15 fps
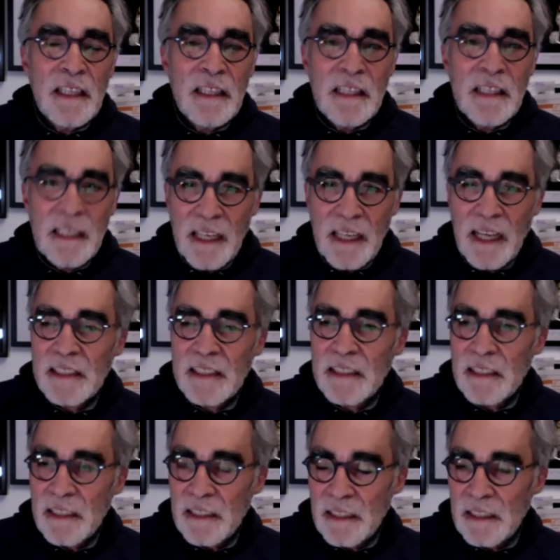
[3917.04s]
did not
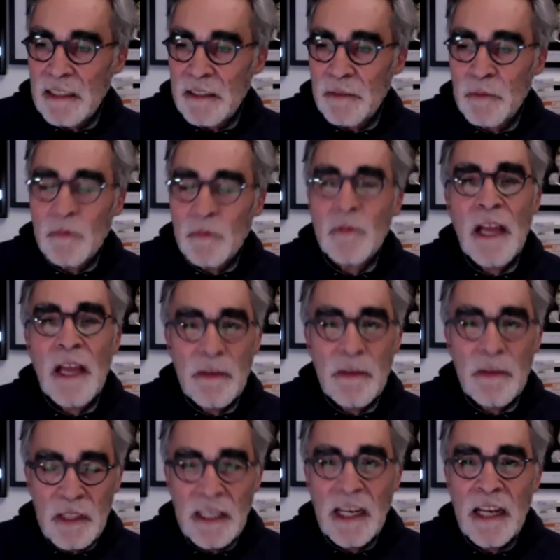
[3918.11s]
uh, uh, ha-
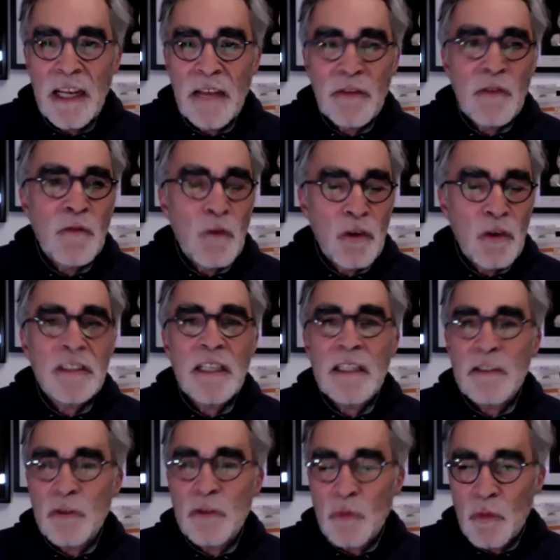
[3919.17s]
did not have the
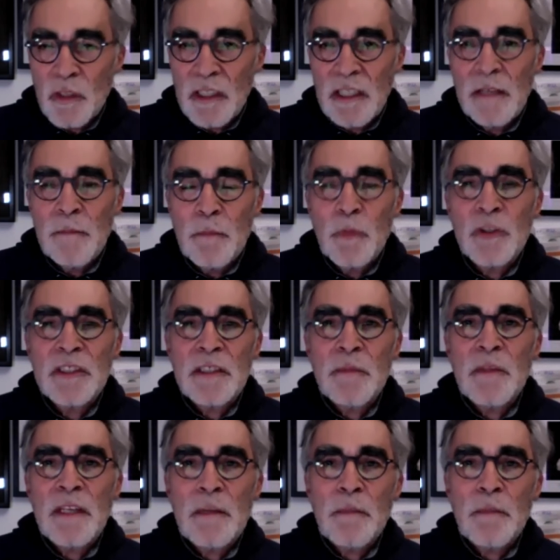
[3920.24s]
foresight to really put
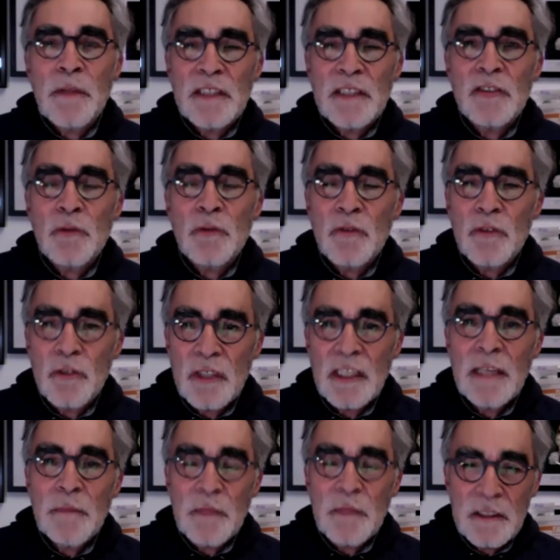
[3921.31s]
something in place to to
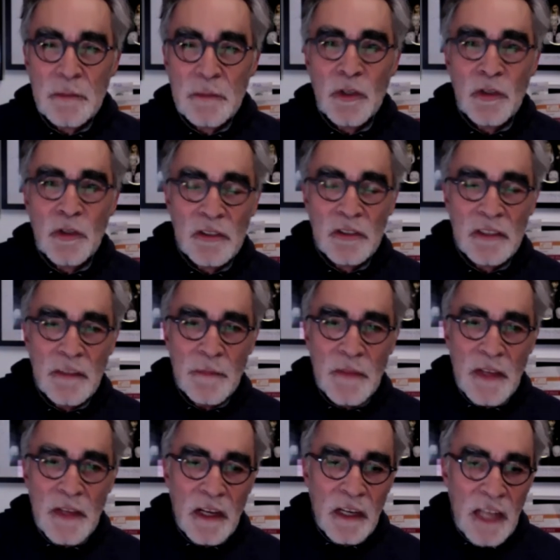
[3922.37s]
keep these murals
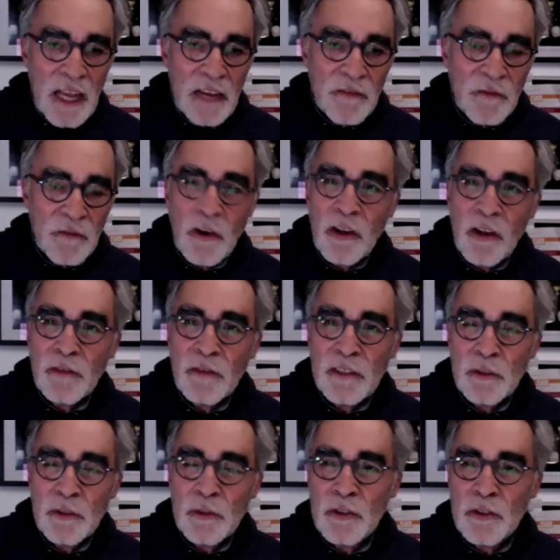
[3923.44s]
alive for all of us
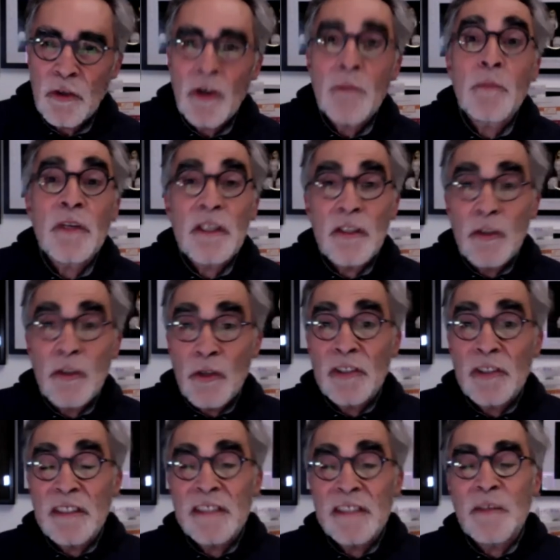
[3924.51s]
to enjoy. But
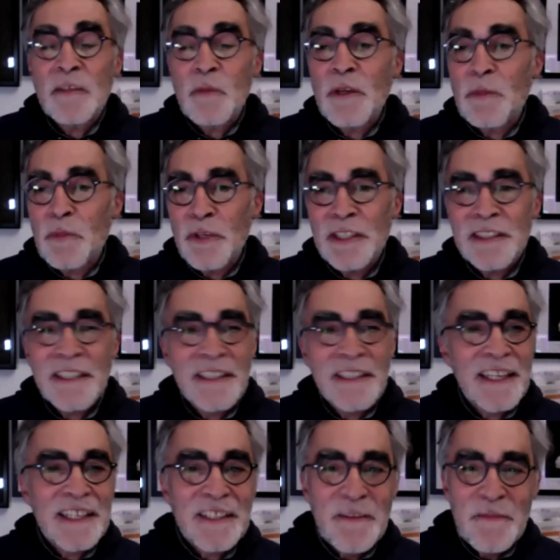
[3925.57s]
yours is, and we appreciate
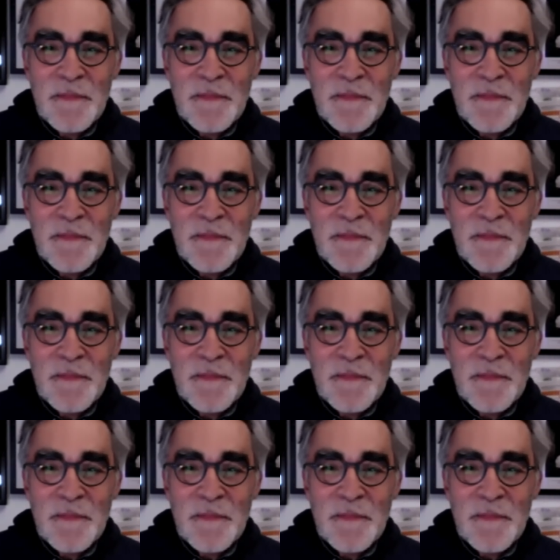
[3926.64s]
that.